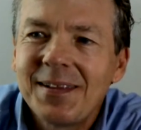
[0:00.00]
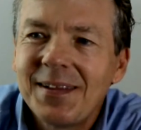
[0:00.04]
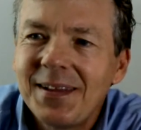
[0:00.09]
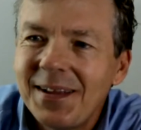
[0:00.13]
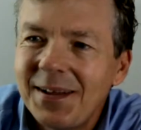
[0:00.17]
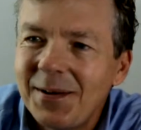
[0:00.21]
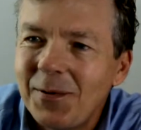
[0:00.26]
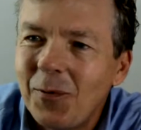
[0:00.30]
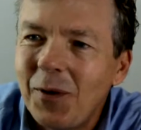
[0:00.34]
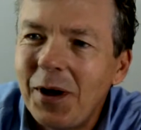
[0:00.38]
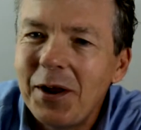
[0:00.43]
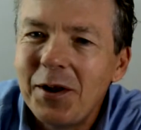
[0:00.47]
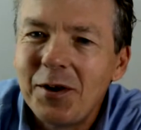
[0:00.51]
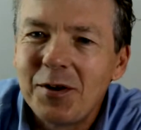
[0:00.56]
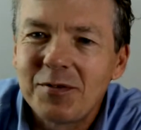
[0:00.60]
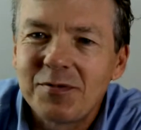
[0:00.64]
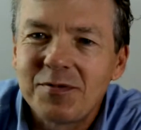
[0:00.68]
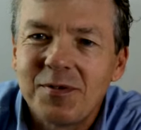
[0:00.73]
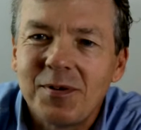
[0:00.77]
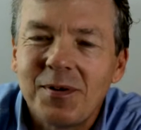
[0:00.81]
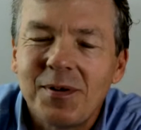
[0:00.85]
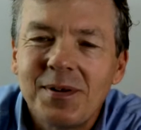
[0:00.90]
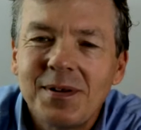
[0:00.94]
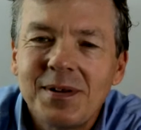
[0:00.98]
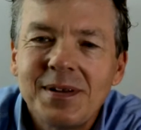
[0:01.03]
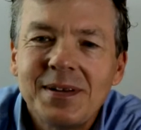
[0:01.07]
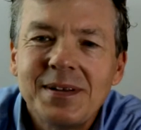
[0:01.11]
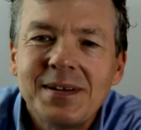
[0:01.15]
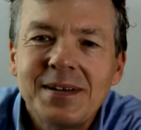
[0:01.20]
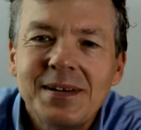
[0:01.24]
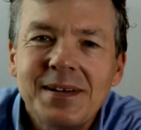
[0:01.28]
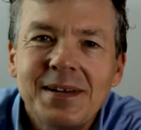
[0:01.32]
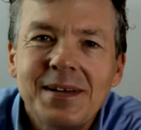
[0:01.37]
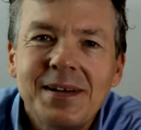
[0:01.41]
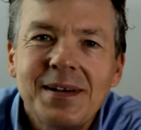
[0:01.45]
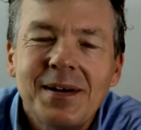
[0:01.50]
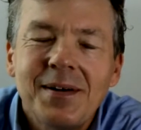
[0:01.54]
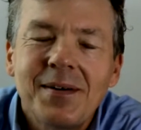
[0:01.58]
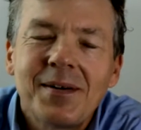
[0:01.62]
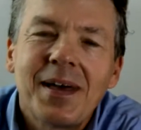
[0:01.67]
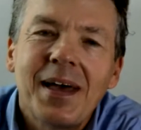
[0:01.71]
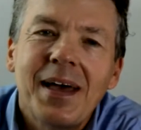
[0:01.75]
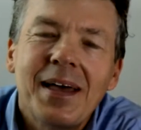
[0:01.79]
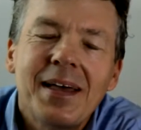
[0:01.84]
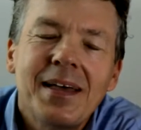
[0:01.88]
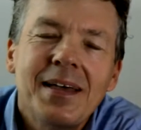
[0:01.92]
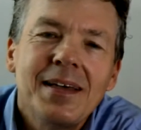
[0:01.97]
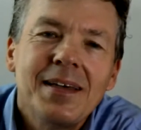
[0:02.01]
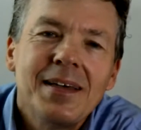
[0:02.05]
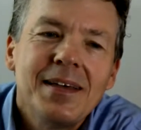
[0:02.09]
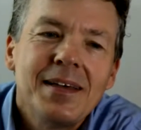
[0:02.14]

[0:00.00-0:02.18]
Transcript: Wonderful. Okay.